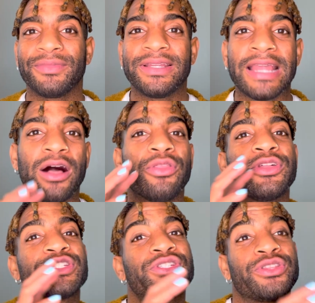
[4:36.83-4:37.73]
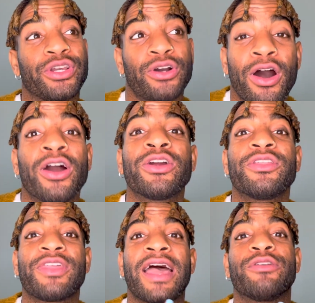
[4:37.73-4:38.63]
Now, the
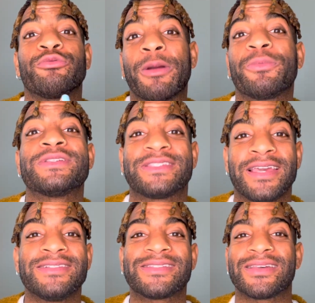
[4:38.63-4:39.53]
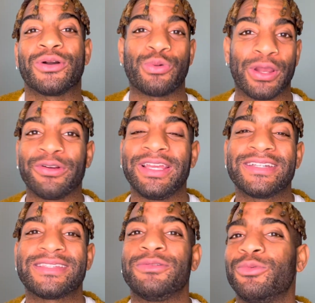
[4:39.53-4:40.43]
card that represents
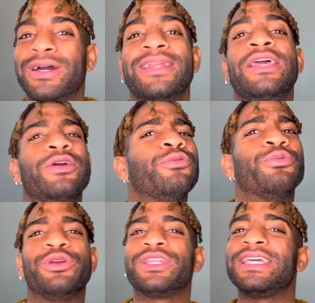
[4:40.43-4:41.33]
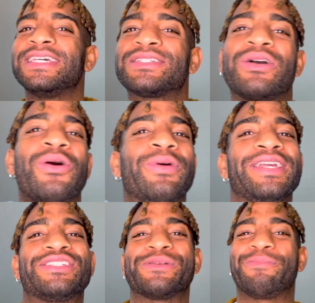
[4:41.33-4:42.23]
Aquarius and what really is
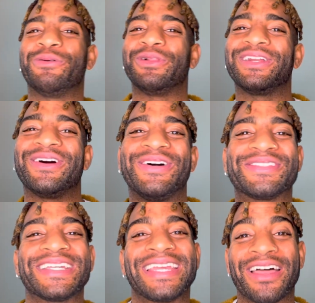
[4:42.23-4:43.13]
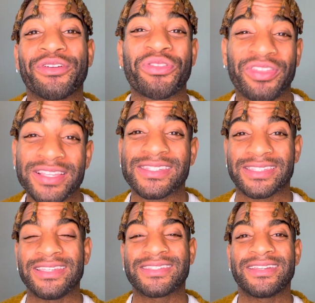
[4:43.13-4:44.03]
going to pull it all together this
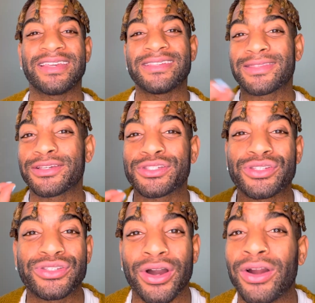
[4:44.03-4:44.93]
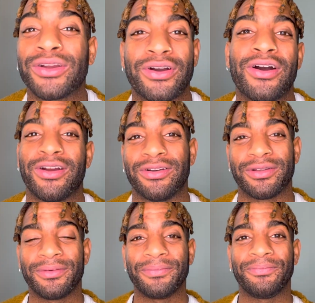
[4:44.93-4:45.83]
season is the Star card.
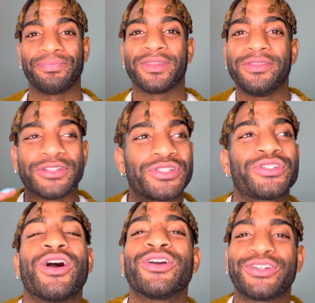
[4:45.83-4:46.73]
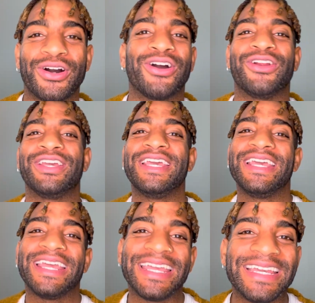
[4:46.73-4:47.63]
The Star card
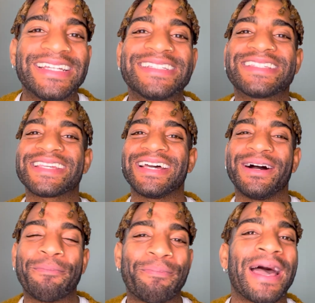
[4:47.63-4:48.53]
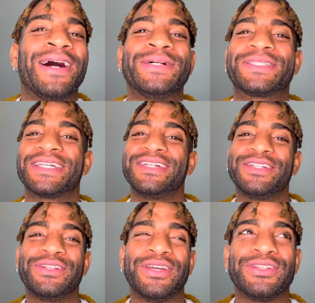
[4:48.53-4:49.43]
is about
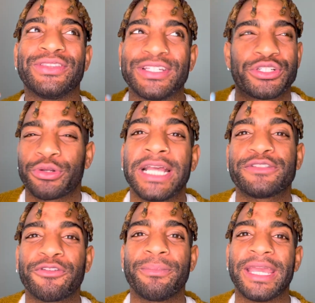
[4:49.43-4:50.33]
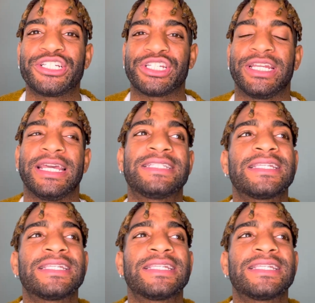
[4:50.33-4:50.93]
the transformation.